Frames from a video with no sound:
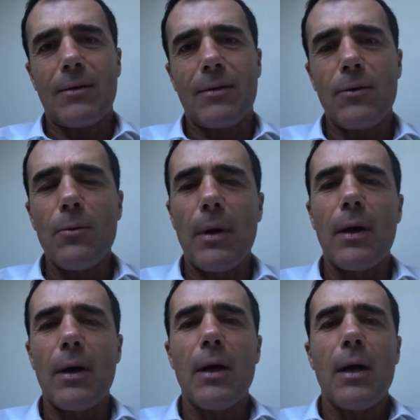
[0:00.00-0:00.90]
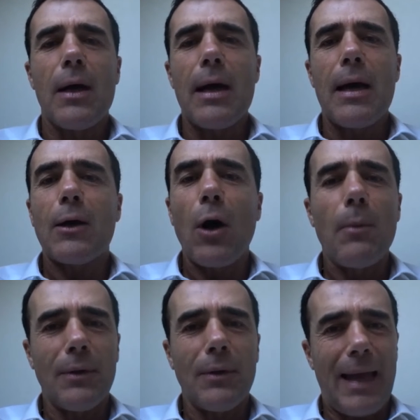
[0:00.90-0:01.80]
assume
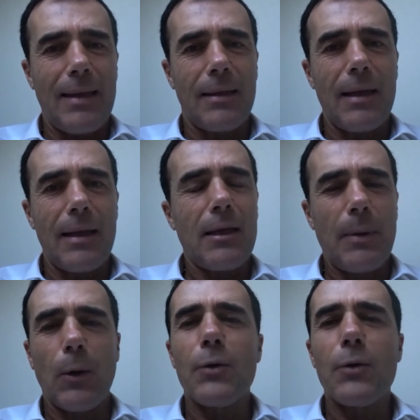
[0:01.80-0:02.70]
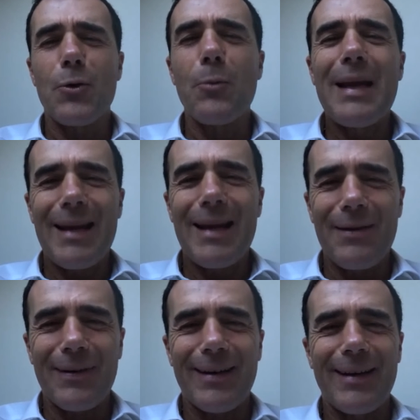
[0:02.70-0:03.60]
common debt, it's because you
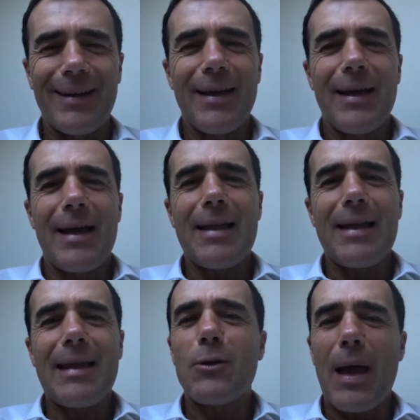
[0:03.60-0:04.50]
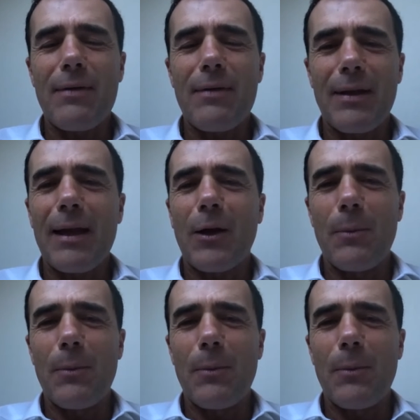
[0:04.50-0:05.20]
believe that you have a